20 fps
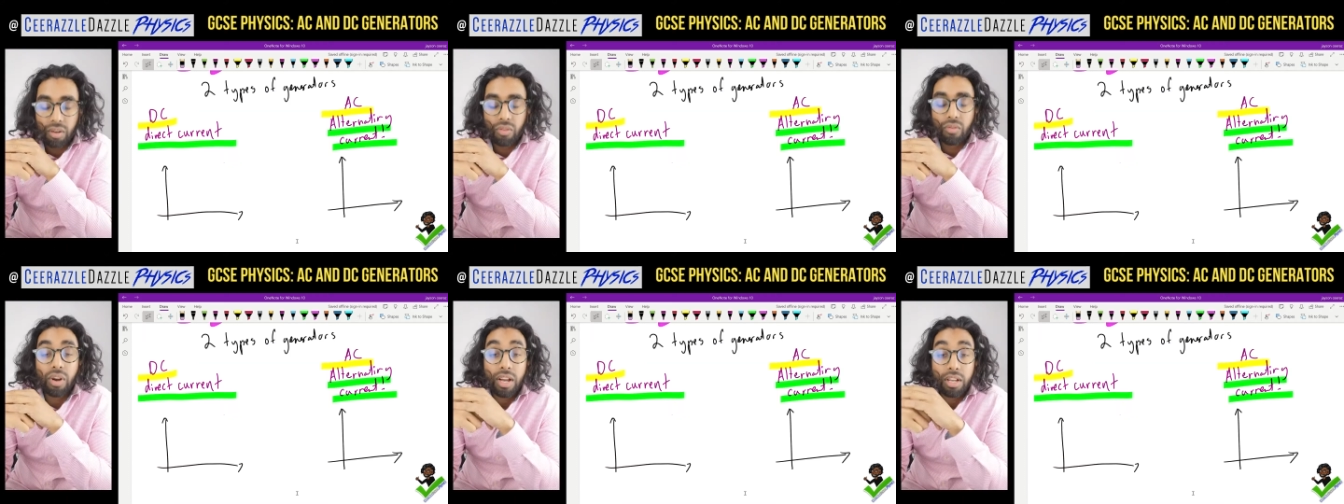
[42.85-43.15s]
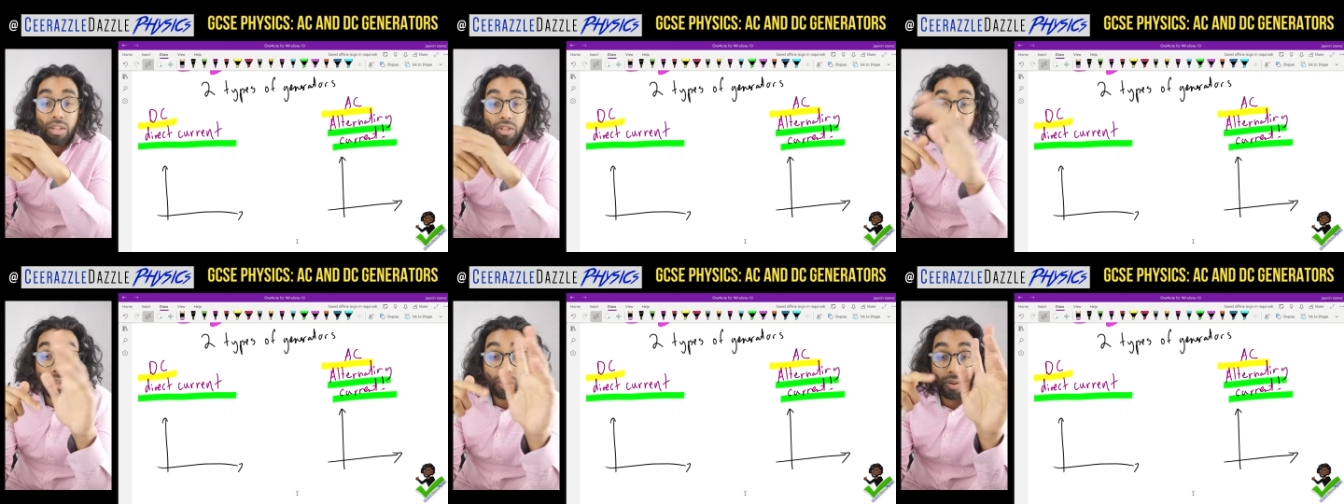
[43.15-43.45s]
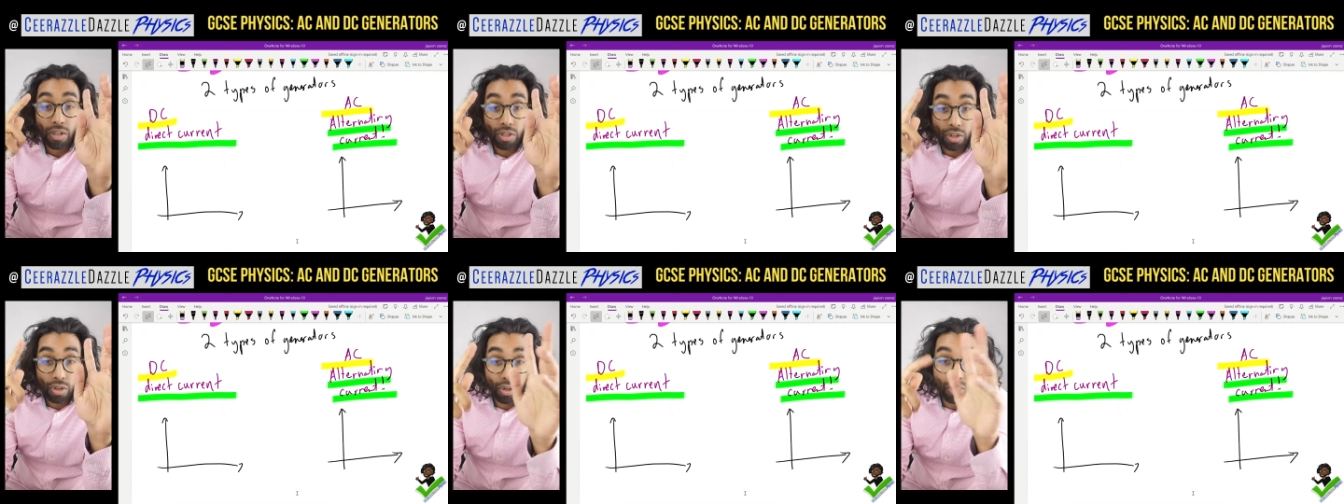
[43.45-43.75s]
Right, so there
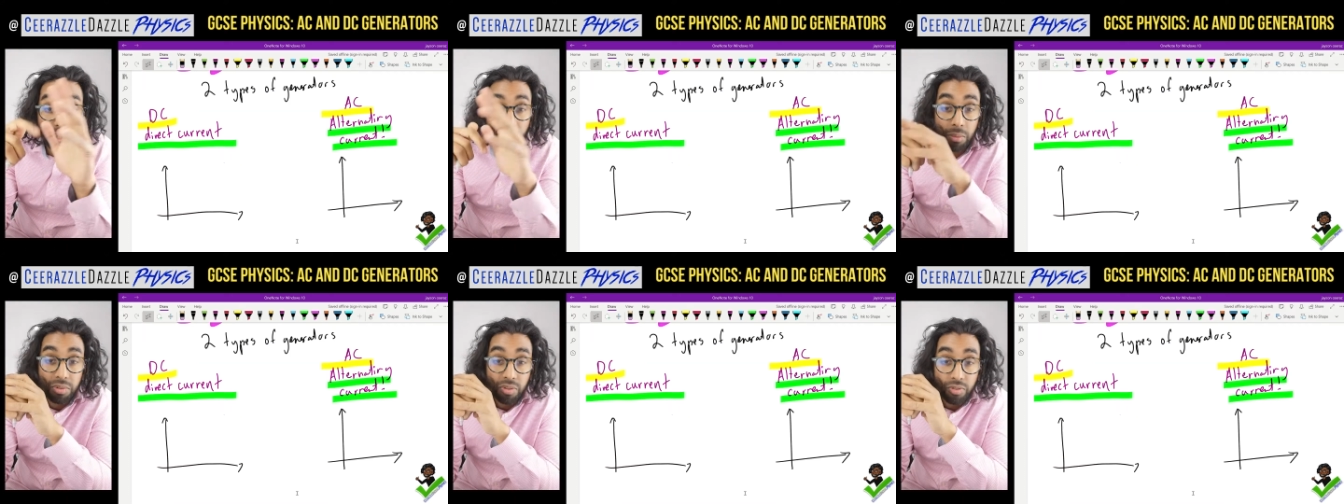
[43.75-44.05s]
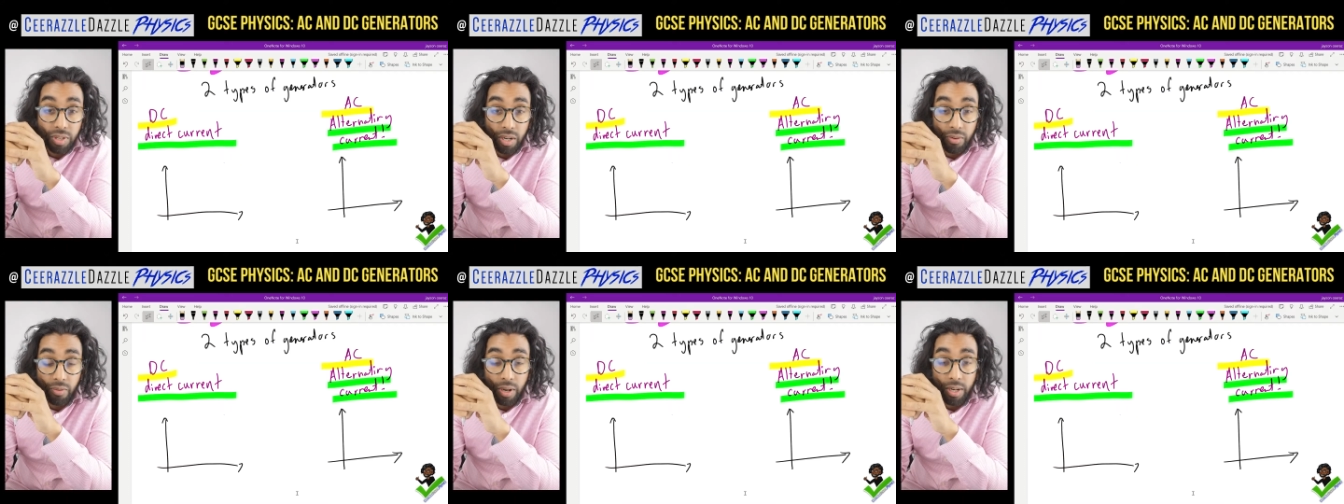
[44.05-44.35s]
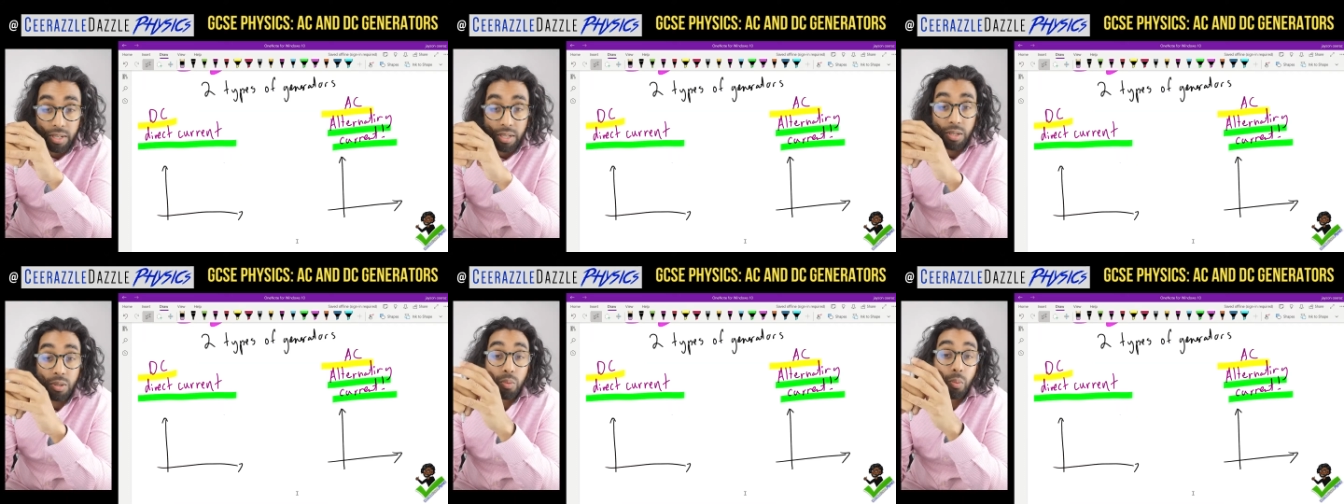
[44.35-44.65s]
are two types of
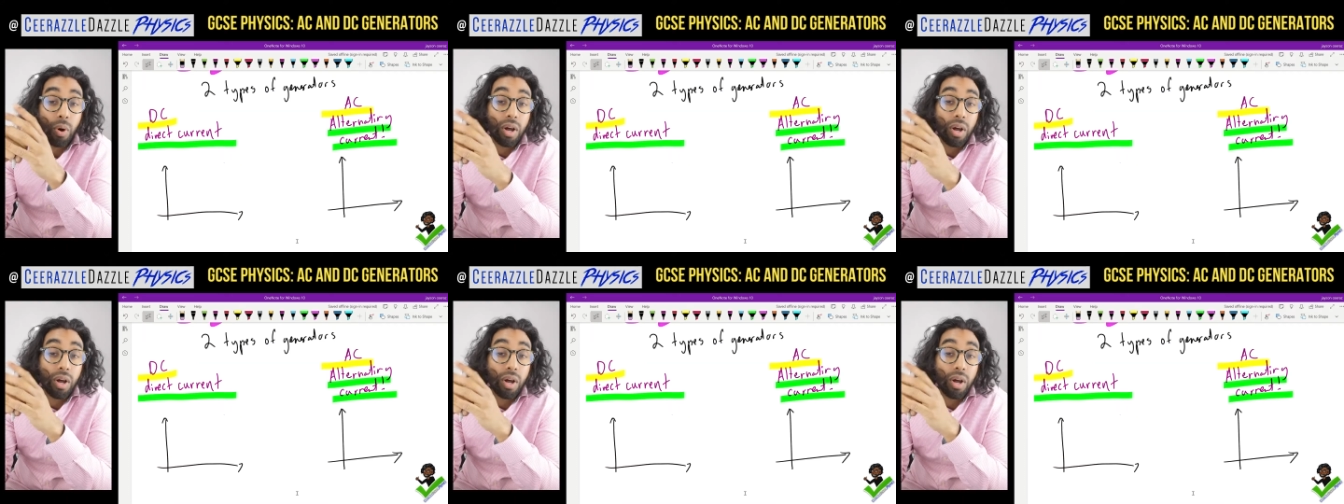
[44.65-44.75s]
generators.